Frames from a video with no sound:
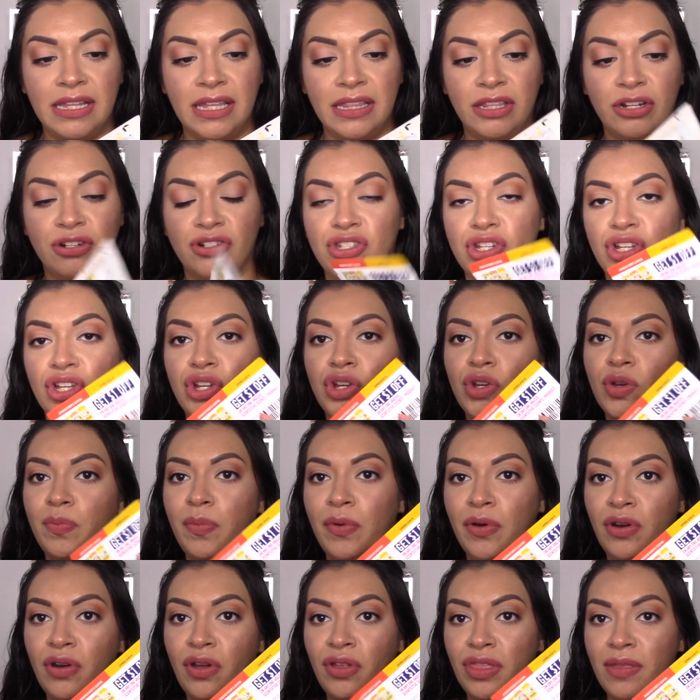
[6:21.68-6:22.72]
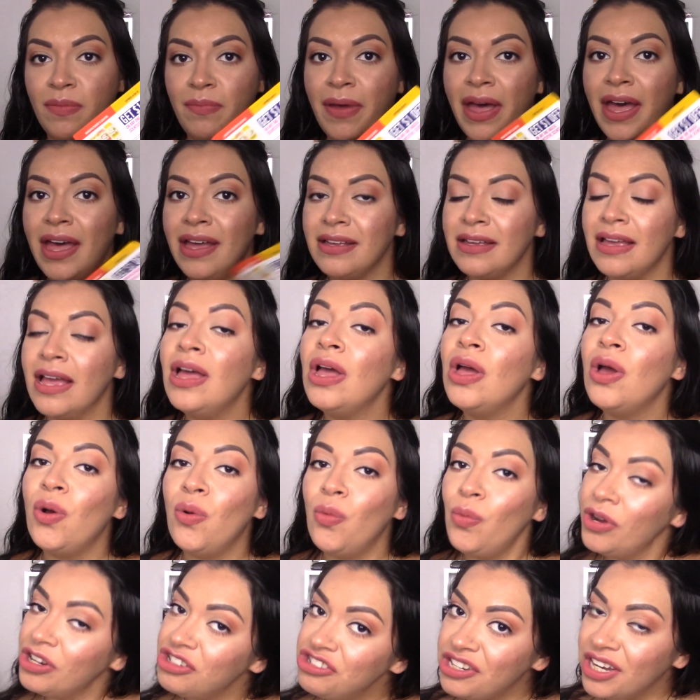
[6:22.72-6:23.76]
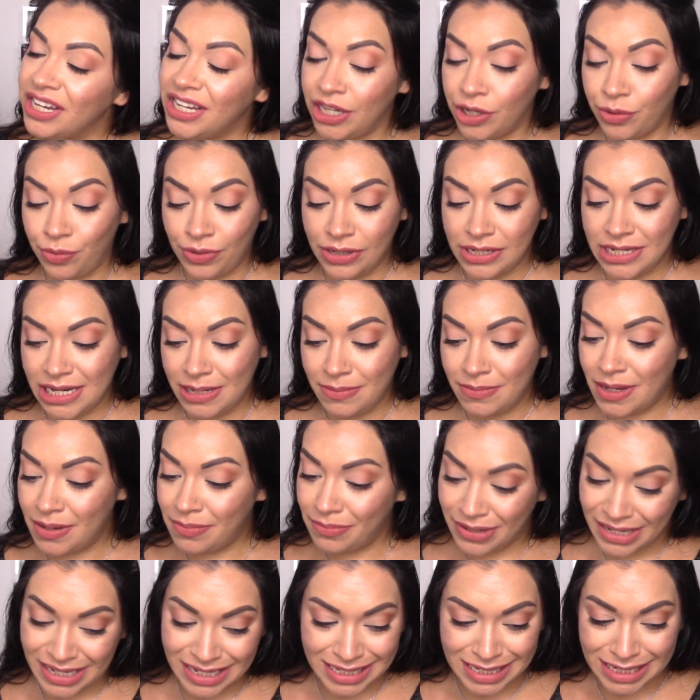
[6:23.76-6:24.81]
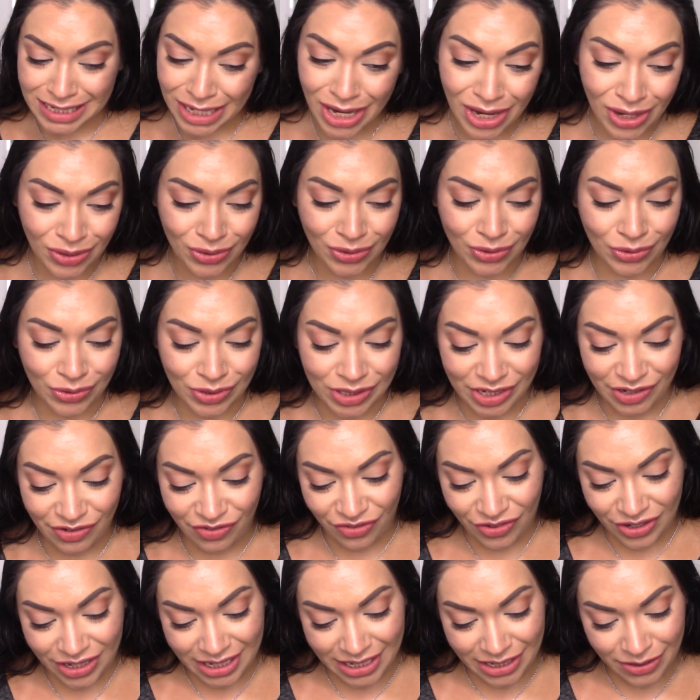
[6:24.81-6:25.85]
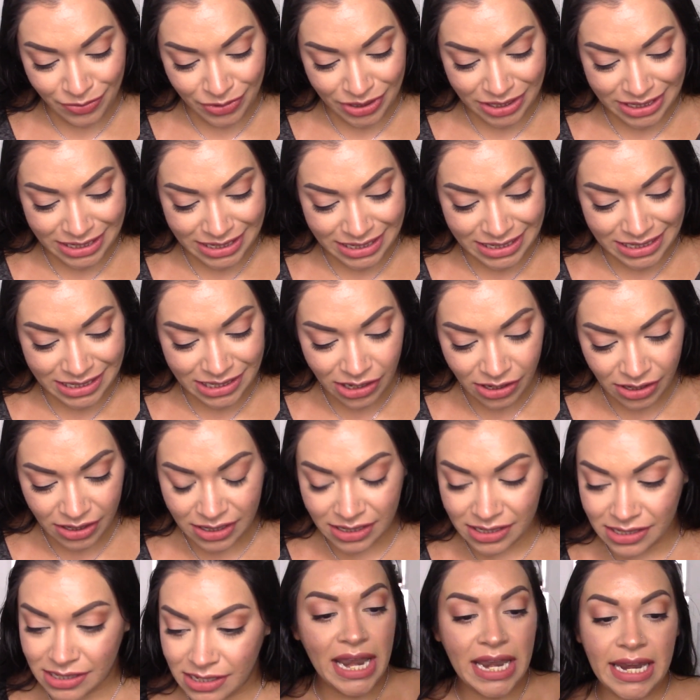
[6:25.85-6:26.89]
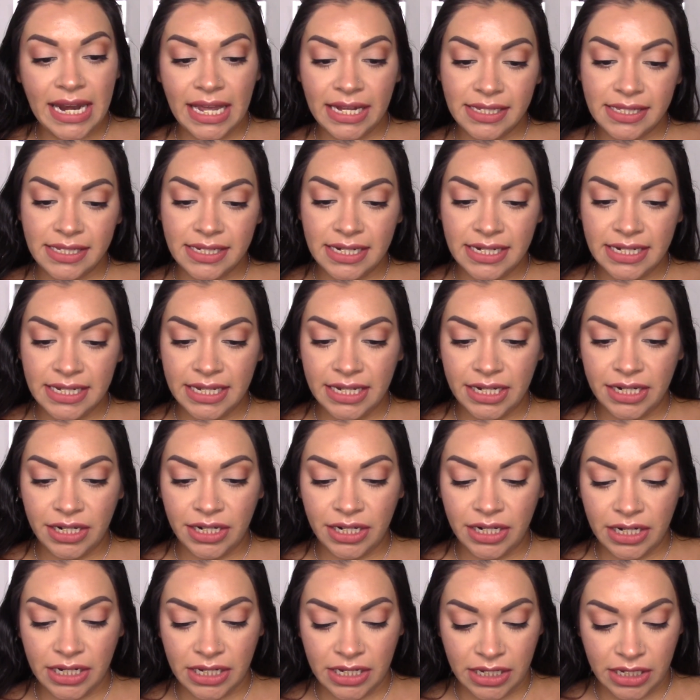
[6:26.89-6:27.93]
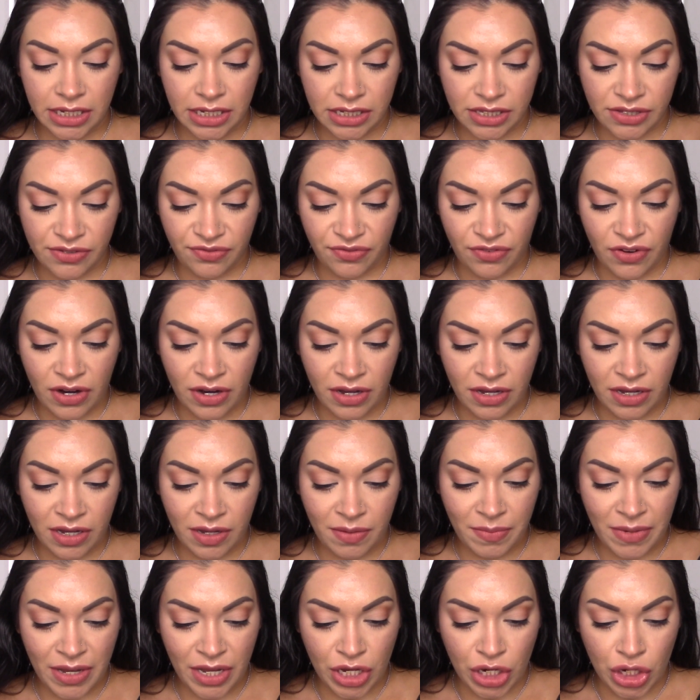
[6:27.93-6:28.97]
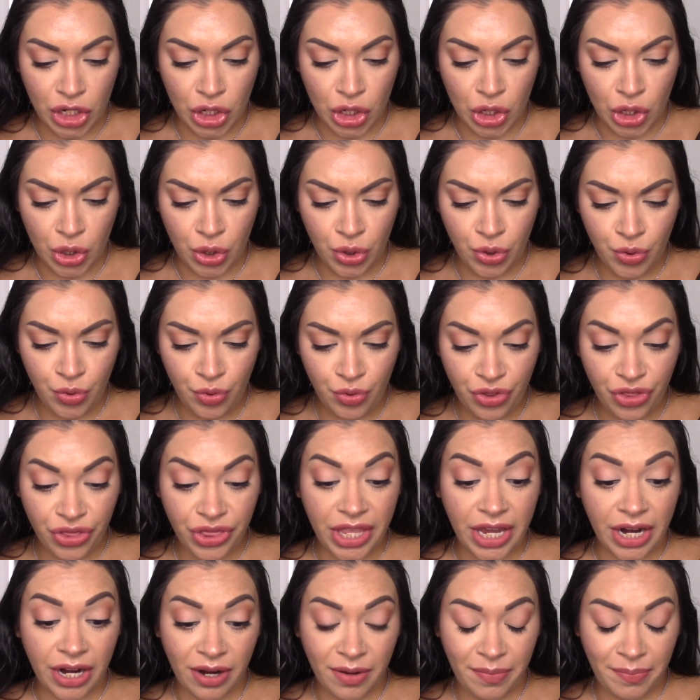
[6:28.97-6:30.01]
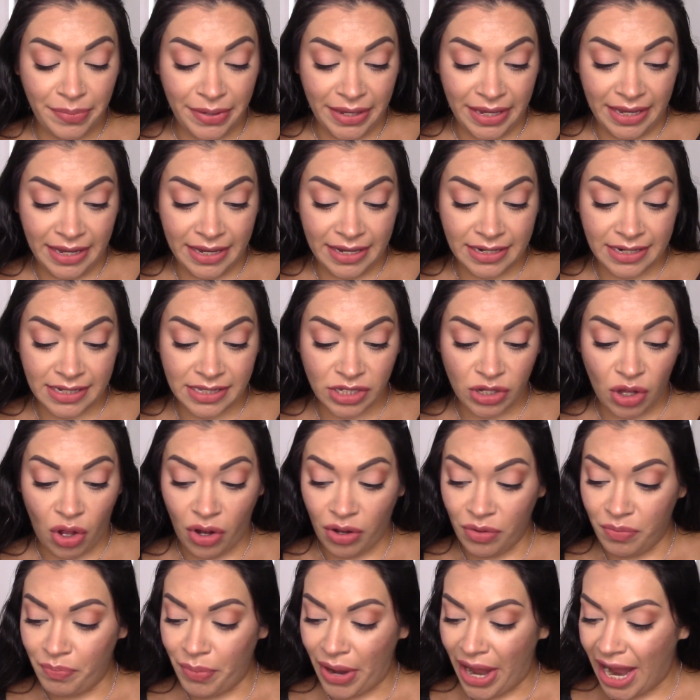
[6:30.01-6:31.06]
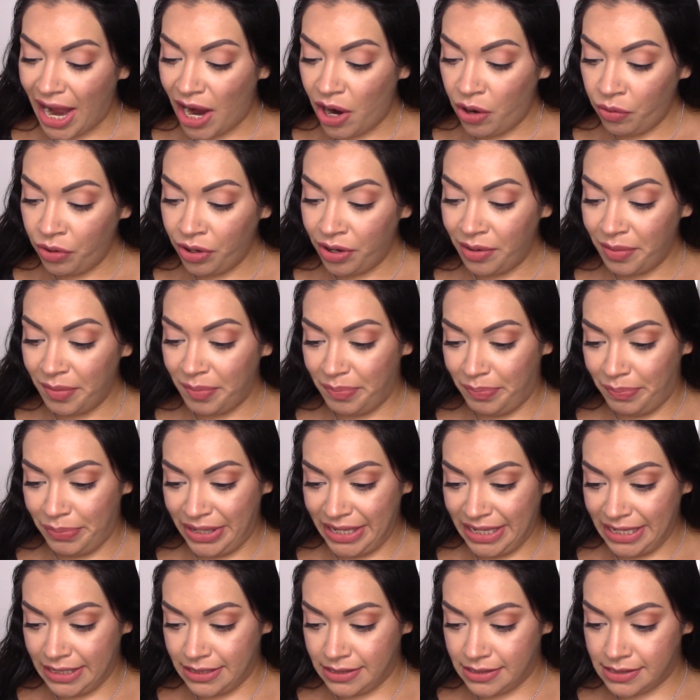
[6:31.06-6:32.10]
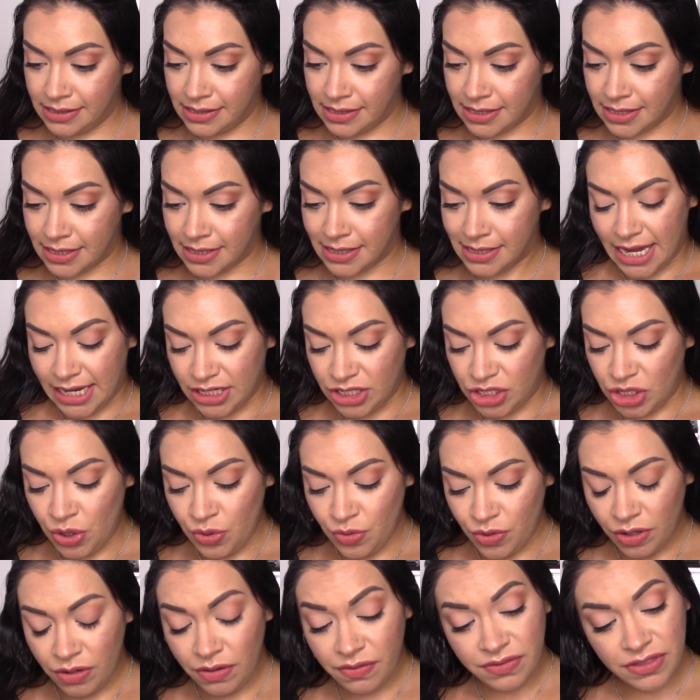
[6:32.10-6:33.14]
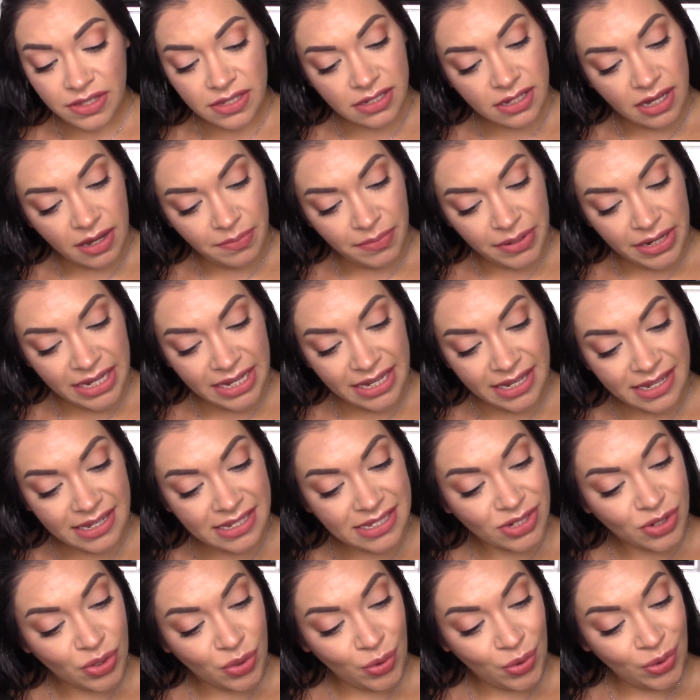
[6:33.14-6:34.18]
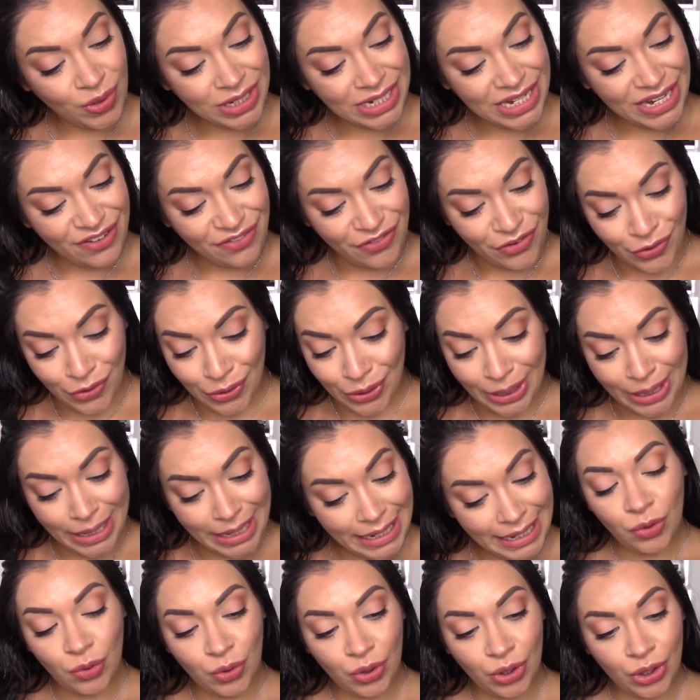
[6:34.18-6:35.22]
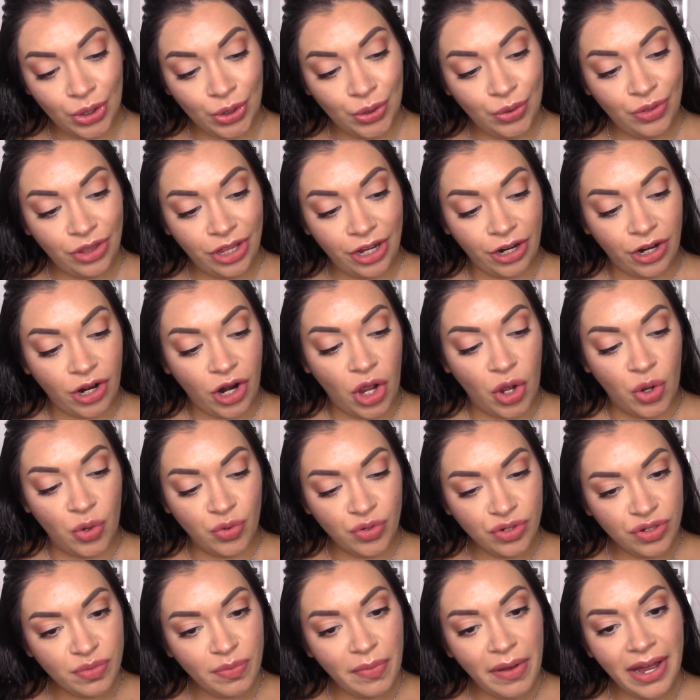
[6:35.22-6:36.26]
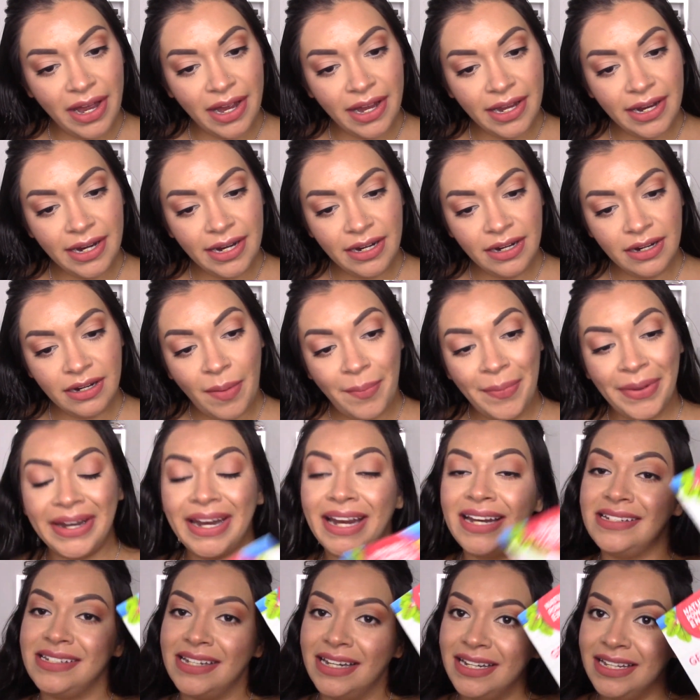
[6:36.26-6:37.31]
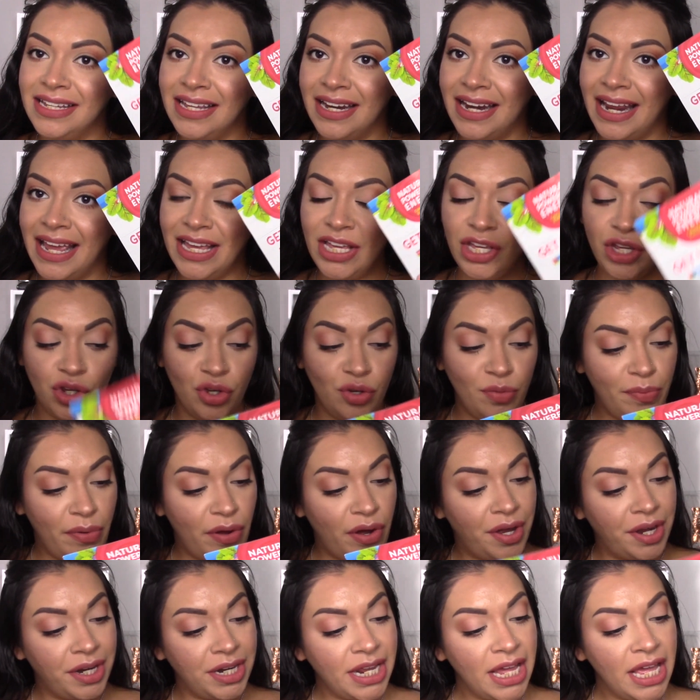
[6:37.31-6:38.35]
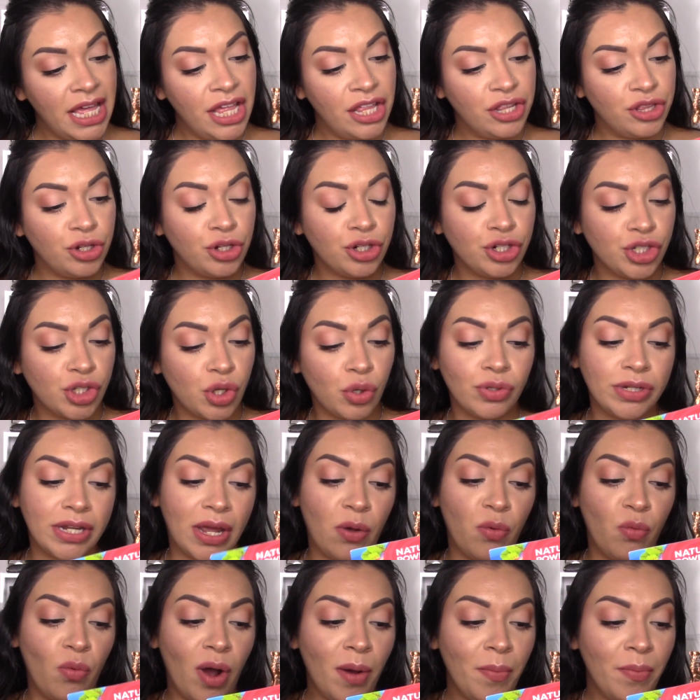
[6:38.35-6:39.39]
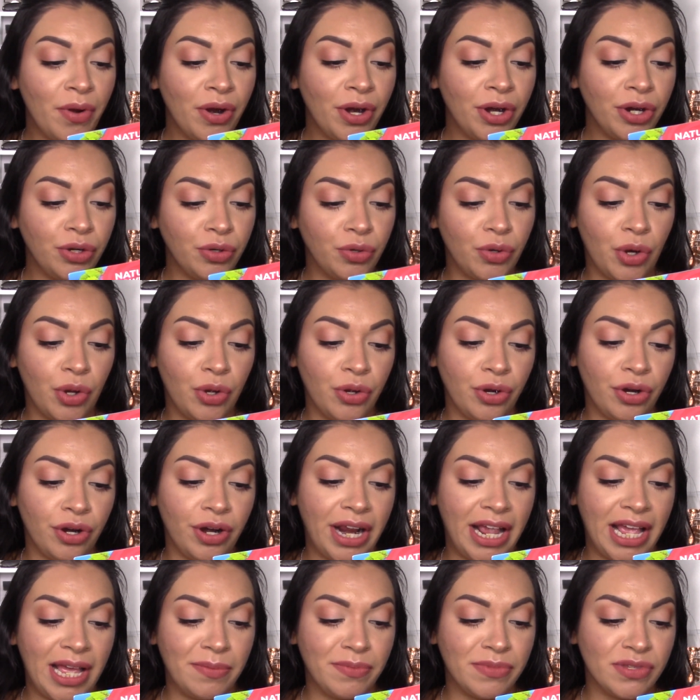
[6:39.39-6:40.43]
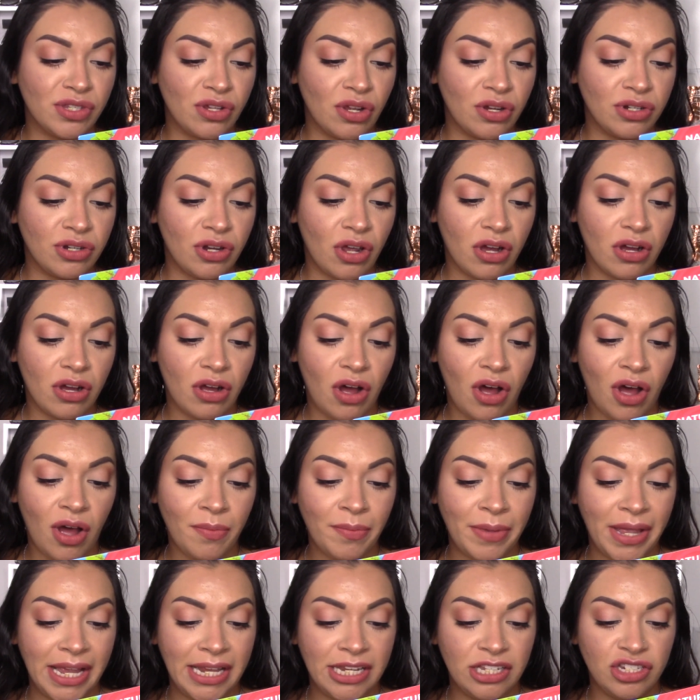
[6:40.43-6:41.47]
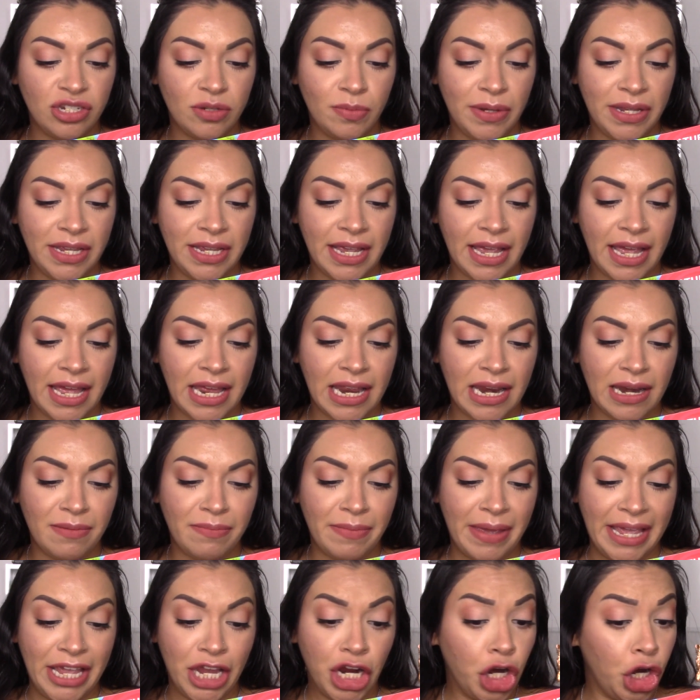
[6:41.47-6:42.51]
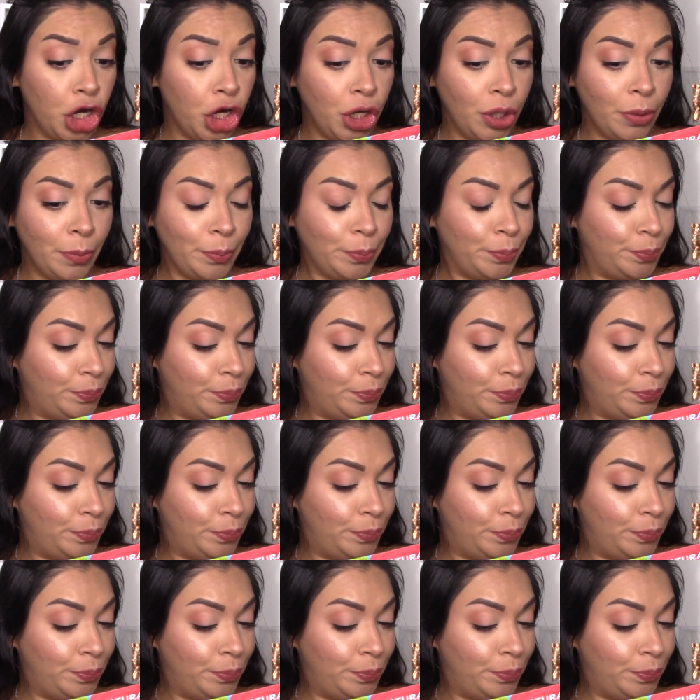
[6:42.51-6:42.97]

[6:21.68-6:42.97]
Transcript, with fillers: then there's a coupon on the back Wish I could redeem it, but it's not cruelty free, which sucks. Next in here is from New Therapy and it's called Power Beets. I don't know if this company is cruelty free or who they're owned by, but I did get a coupon. They're sold at Walmart, Kroger, Amazon.com, H-E-B, and Meijer.